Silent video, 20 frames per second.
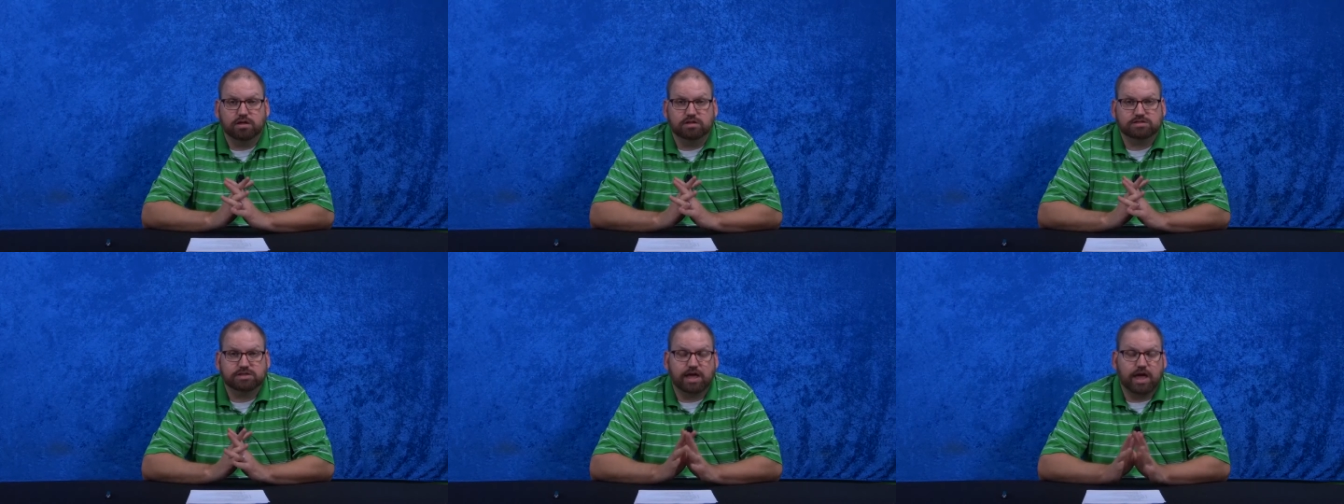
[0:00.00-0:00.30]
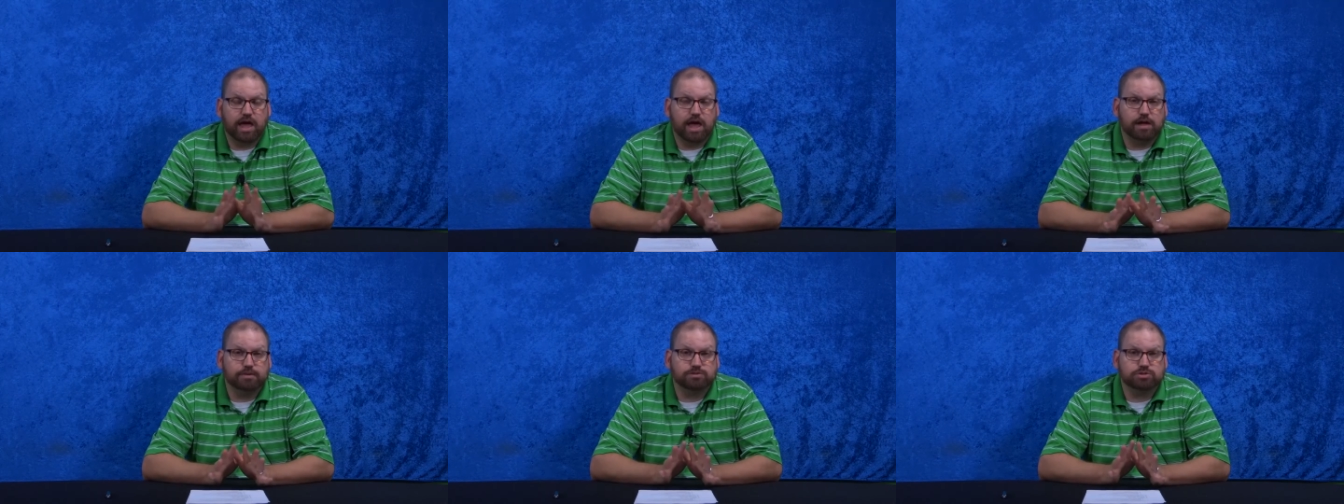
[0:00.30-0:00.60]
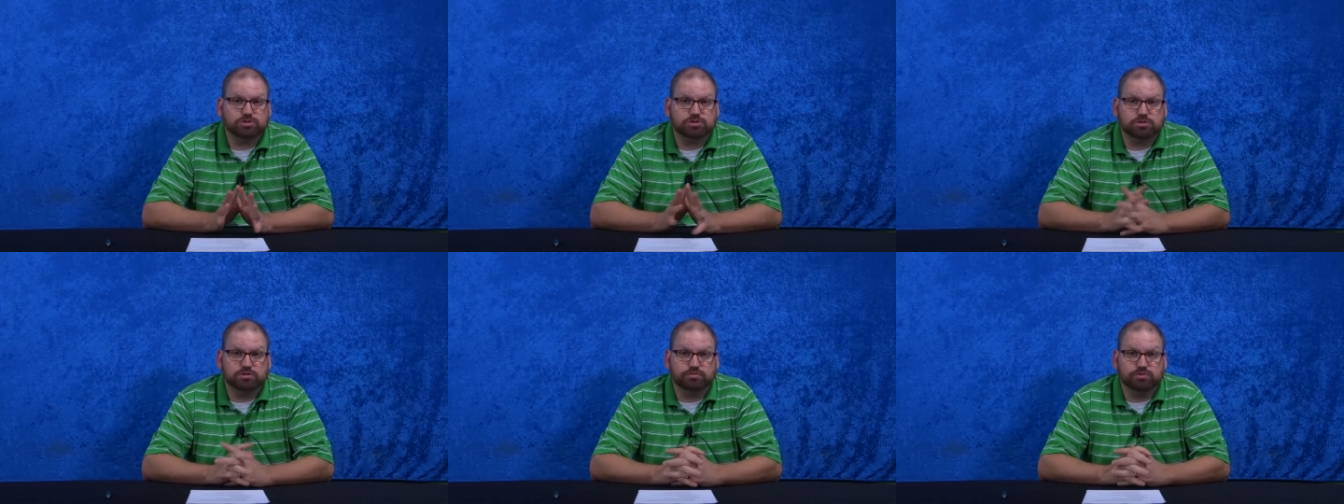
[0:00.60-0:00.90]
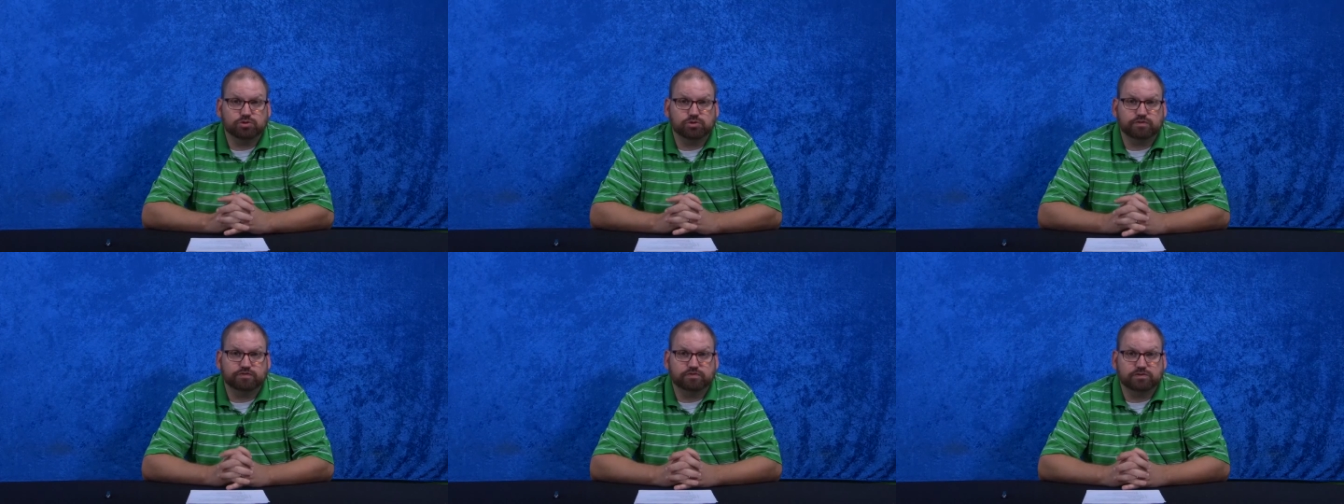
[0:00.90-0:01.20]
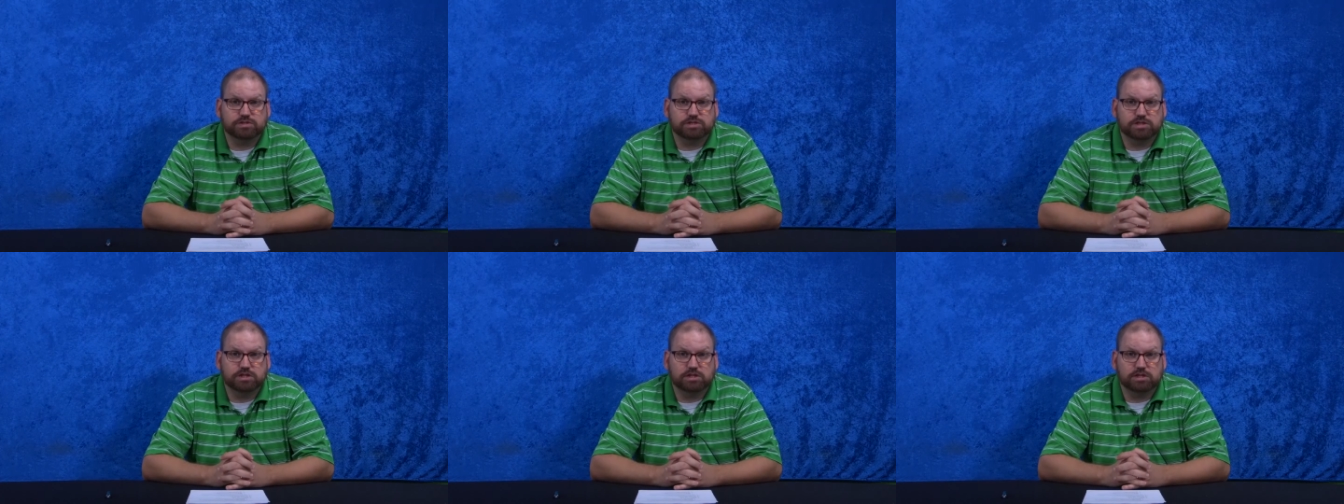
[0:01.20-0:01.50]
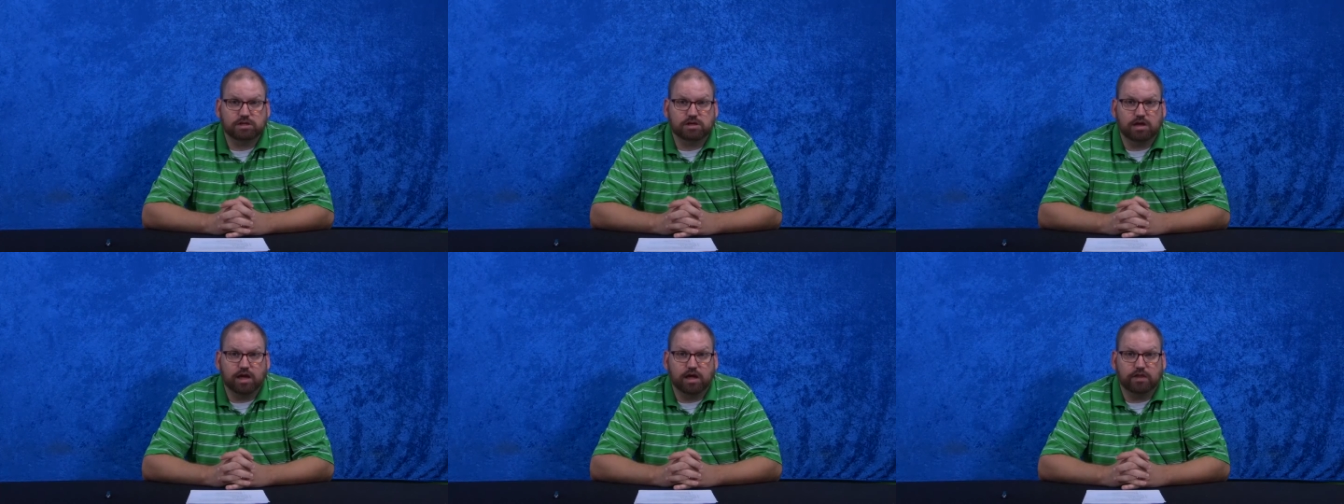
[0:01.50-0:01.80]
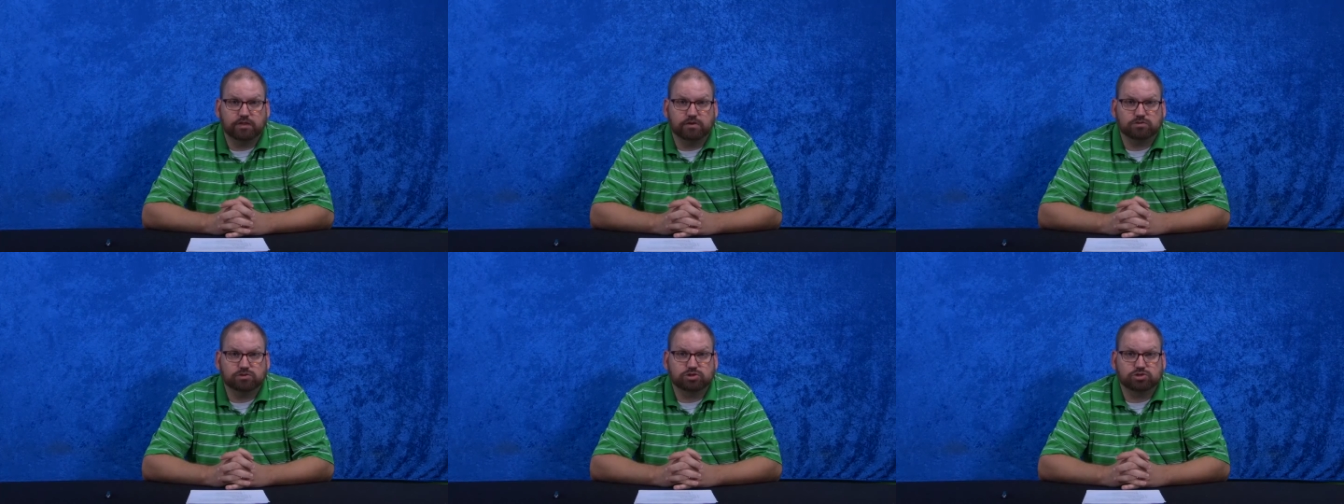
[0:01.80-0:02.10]
It's an absolutely beautiful city,
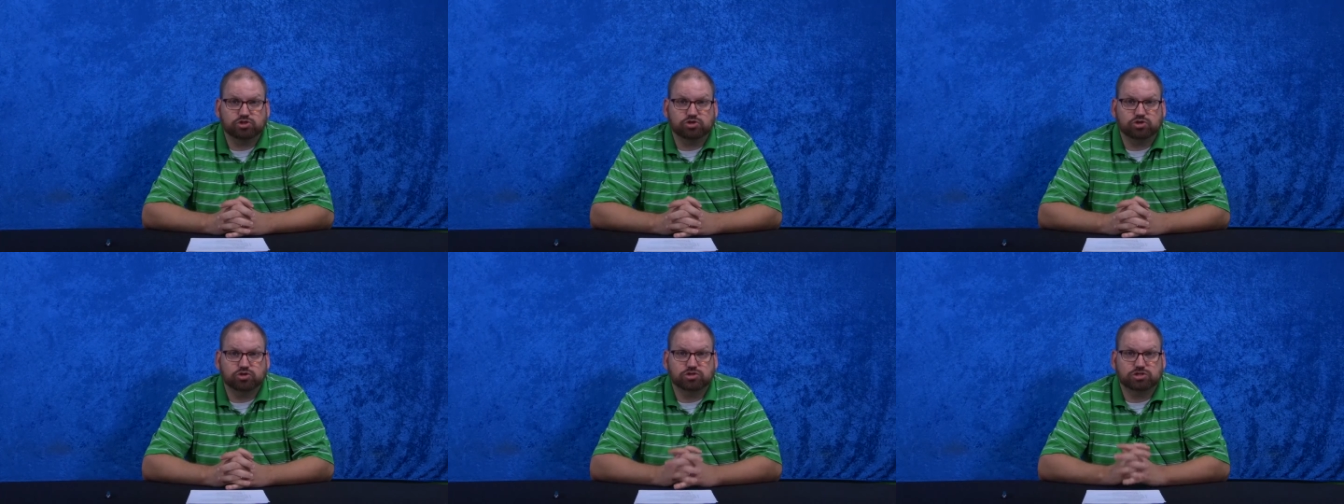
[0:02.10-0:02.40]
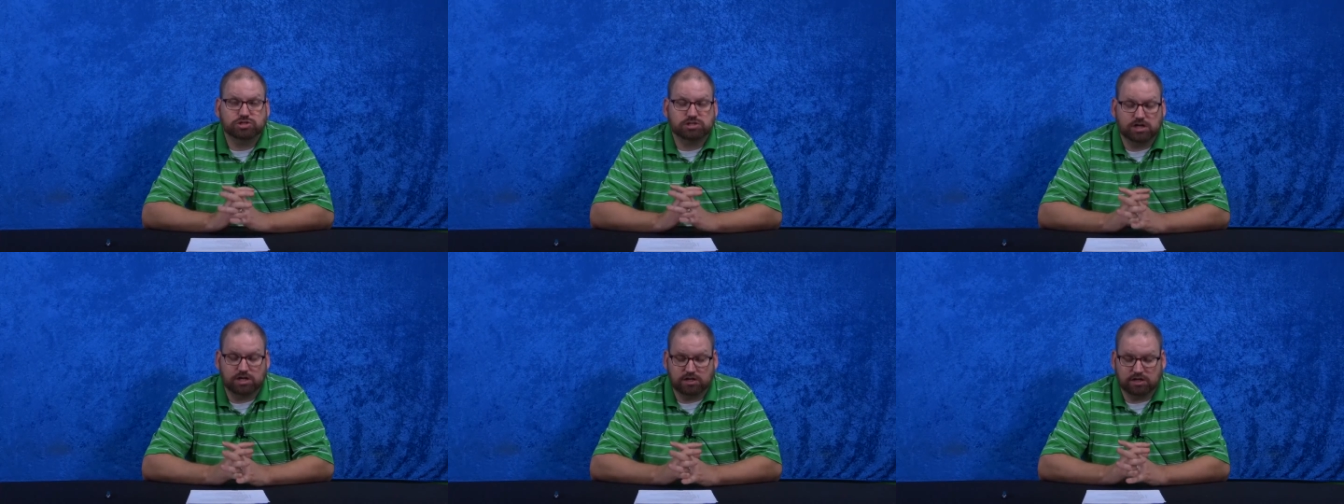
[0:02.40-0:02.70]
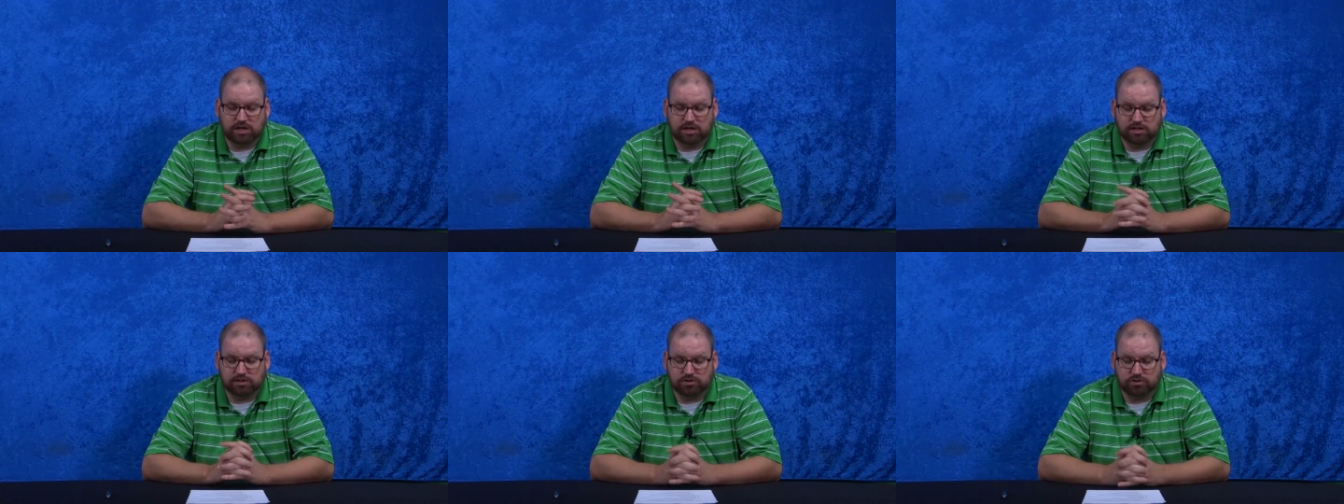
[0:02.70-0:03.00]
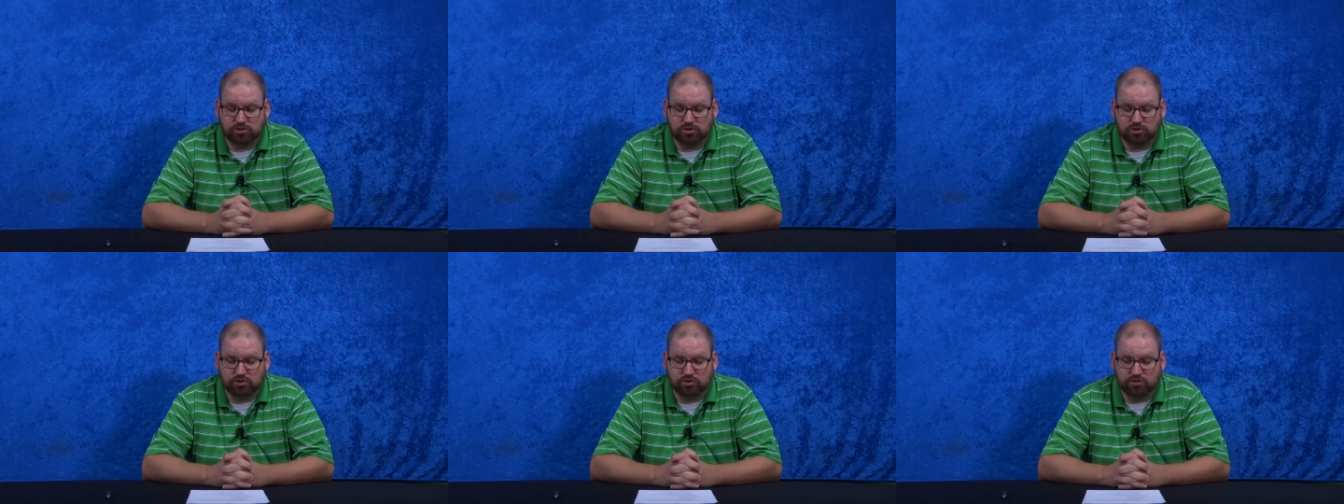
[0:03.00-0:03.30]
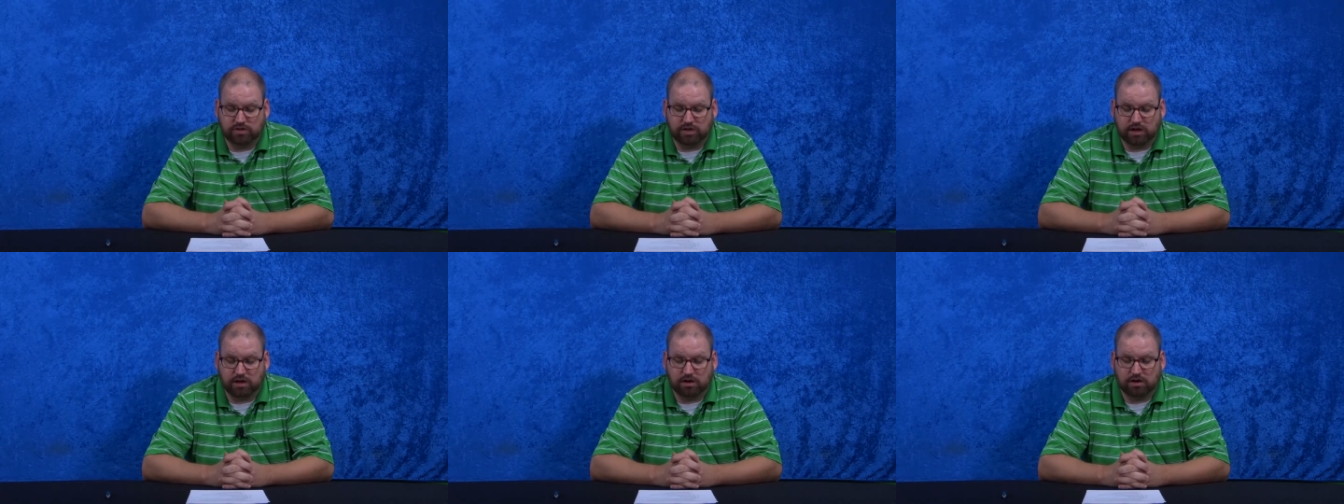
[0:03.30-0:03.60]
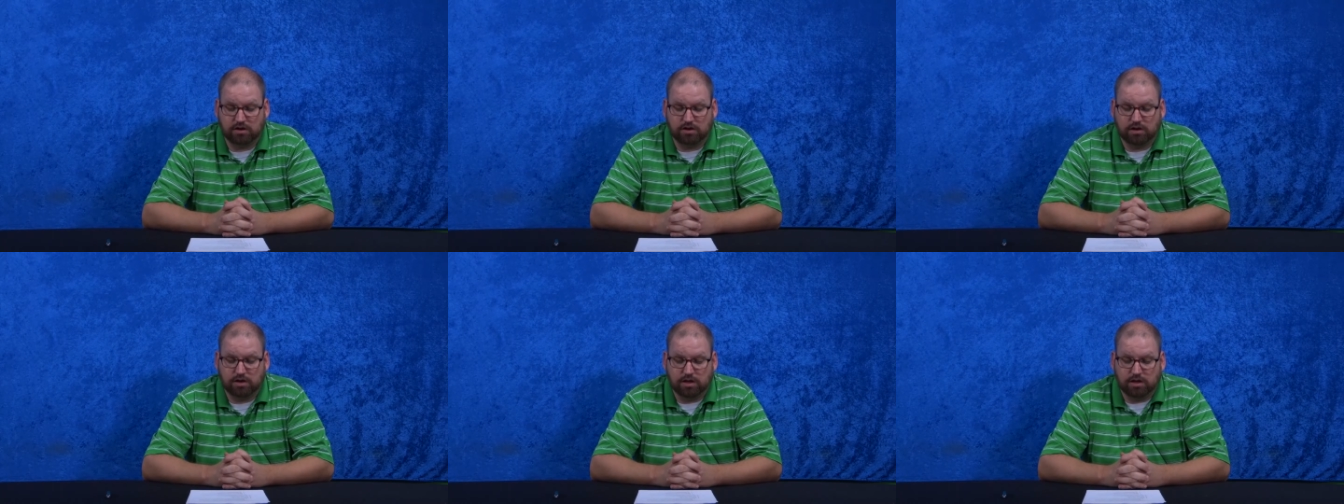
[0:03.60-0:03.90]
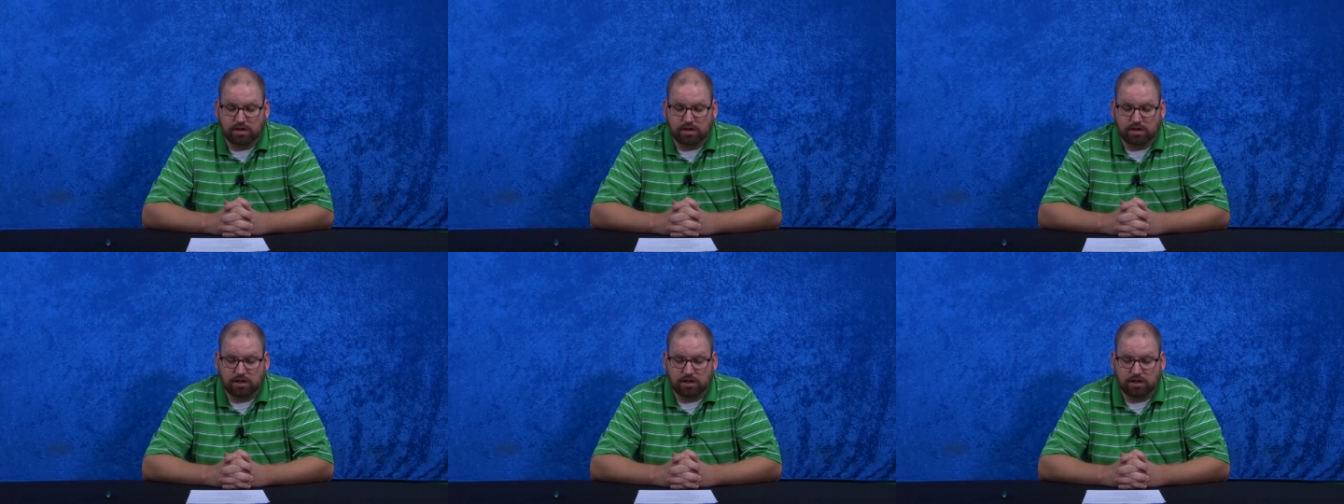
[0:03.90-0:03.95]
and there's a church dedicated to her there.